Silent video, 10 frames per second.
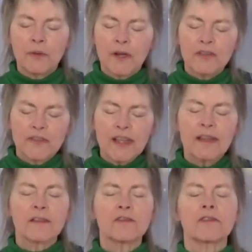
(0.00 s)
see
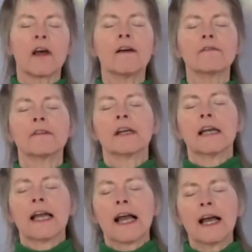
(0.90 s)
this stuff,
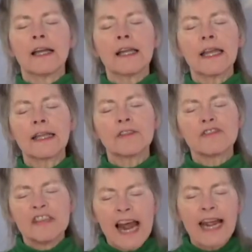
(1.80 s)
it can
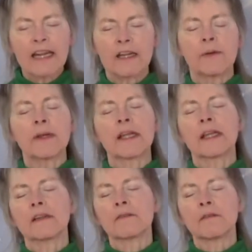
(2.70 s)
snag you. It
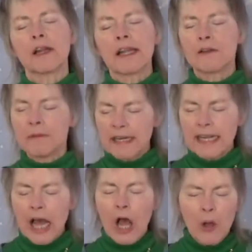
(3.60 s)
can
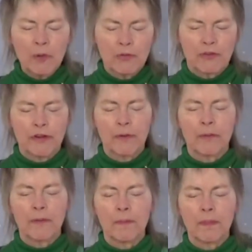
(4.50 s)
really hold you.
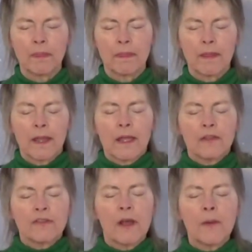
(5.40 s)

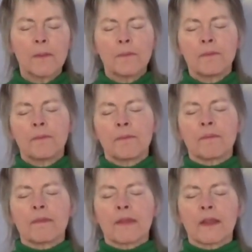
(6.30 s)
So
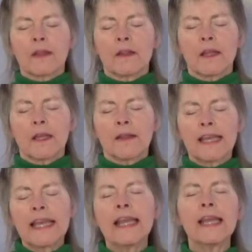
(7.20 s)
the
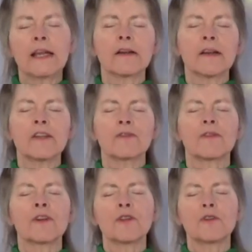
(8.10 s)
key here is
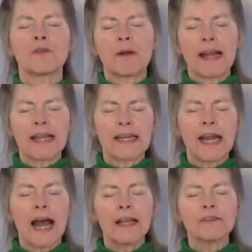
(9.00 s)
for you to
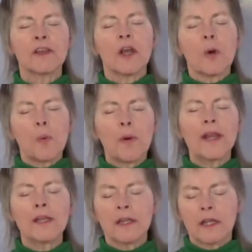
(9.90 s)
recognize
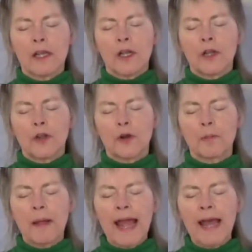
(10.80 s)
when
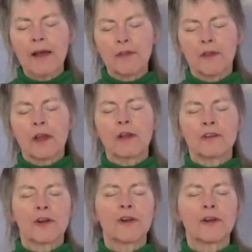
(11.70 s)
your path
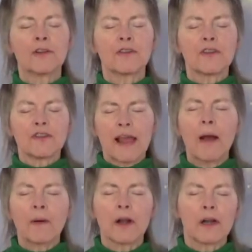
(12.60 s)
turns
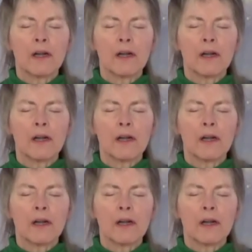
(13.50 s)
sour,